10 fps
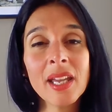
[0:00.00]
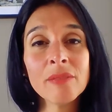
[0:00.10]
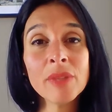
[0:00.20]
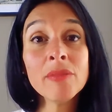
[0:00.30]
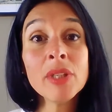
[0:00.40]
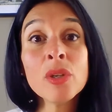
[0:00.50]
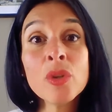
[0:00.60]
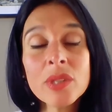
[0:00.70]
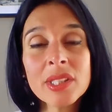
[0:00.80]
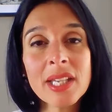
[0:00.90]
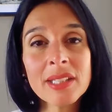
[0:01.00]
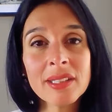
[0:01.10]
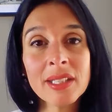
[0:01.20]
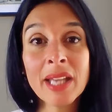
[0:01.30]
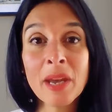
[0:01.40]
And when we looked
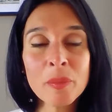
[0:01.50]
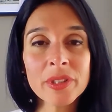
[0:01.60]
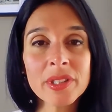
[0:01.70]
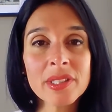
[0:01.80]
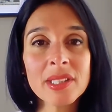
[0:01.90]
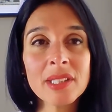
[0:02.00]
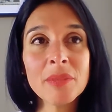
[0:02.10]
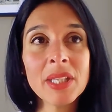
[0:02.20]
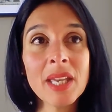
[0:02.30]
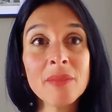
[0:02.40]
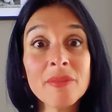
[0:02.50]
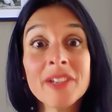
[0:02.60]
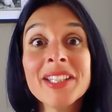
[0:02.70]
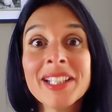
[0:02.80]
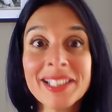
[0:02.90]
at the numbers, it became
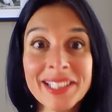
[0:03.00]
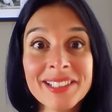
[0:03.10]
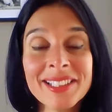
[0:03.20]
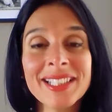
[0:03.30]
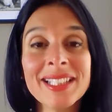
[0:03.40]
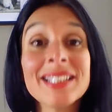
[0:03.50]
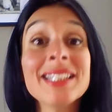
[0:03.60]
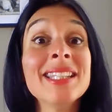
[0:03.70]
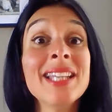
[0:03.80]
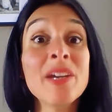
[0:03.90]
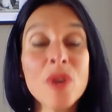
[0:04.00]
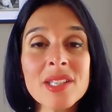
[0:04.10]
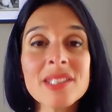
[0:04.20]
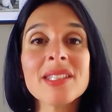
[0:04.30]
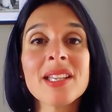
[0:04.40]
very clearly that there
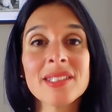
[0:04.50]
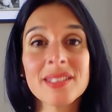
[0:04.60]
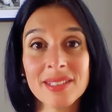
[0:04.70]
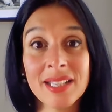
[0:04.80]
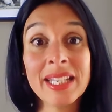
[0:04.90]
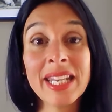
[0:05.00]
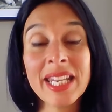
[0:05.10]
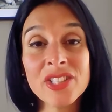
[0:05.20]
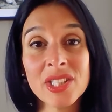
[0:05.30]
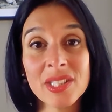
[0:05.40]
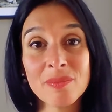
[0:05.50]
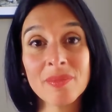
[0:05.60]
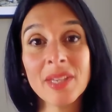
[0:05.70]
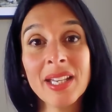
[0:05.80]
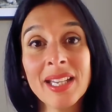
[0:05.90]
was an
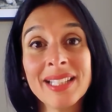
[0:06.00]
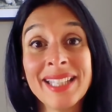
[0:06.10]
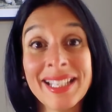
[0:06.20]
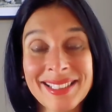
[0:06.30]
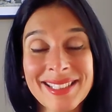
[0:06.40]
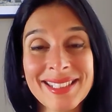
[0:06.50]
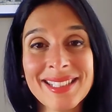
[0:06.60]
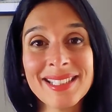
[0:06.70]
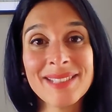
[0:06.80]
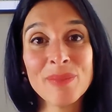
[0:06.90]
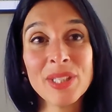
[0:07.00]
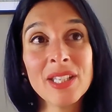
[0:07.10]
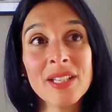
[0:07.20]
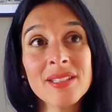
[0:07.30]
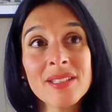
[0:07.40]
ageism tendency,
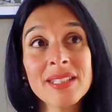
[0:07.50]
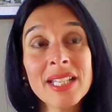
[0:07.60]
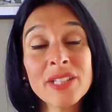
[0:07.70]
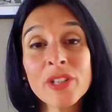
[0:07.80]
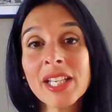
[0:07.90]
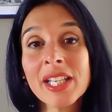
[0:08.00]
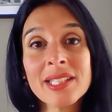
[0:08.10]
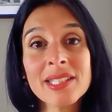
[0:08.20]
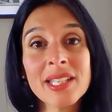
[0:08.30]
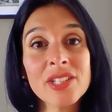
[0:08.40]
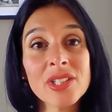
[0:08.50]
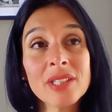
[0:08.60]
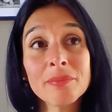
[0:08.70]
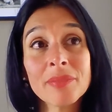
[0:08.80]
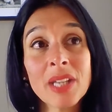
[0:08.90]
because that
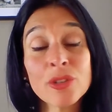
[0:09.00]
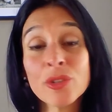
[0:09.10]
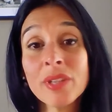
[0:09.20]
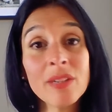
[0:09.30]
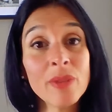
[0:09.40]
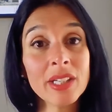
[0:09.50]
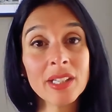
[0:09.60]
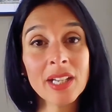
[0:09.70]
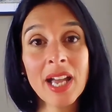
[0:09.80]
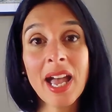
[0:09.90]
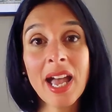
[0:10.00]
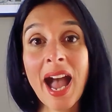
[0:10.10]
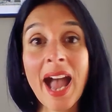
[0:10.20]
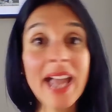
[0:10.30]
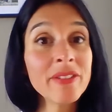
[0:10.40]
organization, although they were
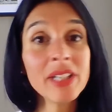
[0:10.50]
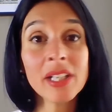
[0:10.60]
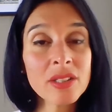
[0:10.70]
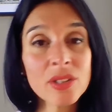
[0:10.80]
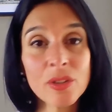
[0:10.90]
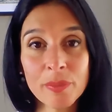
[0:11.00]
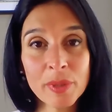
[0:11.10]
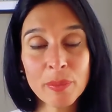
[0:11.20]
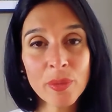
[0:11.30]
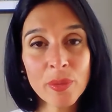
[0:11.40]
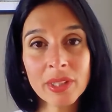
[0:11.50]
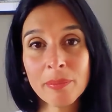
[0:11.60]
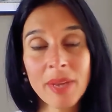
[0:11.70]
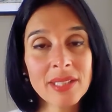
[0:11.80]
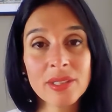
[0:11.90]
hiring lots of people in the
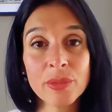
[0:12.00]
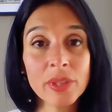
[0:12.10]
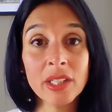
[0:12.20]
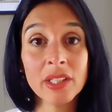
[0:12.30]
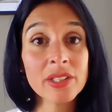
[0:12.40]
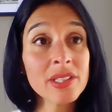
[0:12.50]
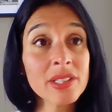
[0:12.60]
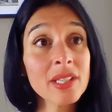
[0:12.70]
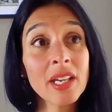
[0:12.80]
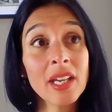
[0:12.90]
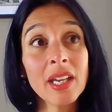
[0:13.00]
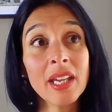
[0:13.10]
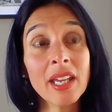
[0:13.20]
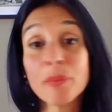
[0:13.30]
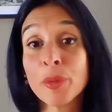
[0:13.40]
past 3 years
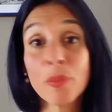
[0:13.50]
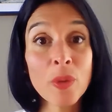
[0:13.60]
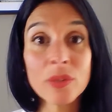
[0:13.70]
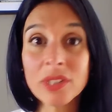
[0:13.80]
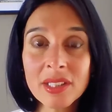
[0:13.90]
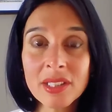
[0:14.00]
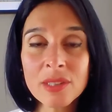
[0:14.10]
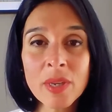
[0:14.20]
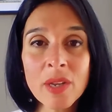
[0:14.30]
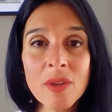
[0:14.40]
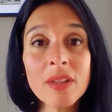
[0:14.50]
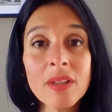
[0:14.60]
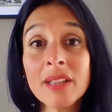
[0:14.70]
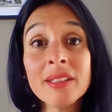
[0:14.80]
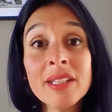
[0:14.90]
in promoting as well,
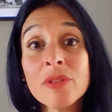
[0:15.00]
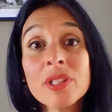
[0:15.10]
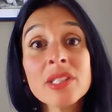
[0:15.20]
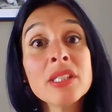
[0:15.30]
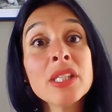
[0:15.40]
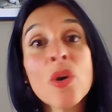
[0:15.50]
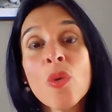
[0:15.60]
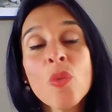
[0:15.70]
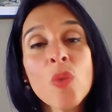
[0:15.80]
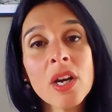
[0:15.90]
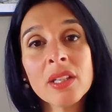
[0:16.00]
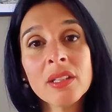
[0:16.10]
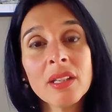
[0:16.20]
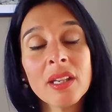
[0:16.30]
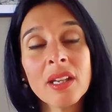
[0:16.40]
there was no
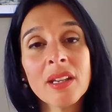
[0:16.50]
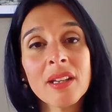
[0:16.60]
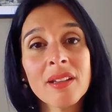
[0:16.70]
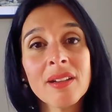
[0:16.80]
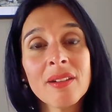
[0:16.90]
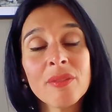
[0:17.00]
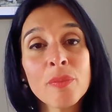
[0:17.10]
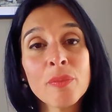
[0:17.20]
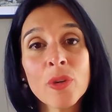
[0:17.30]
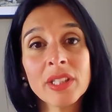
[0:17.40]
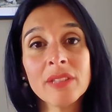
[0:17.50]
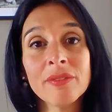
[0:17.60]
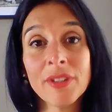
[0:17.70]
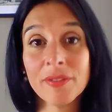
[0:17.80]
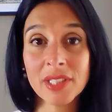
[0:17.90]
one with more than
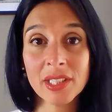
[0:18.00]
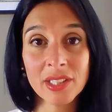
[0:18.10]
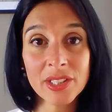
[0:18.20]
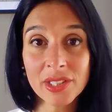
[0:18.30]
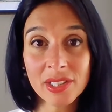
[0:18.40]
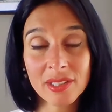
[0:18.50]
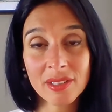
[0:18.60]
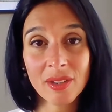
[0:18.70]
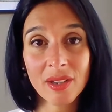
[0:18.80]
50 years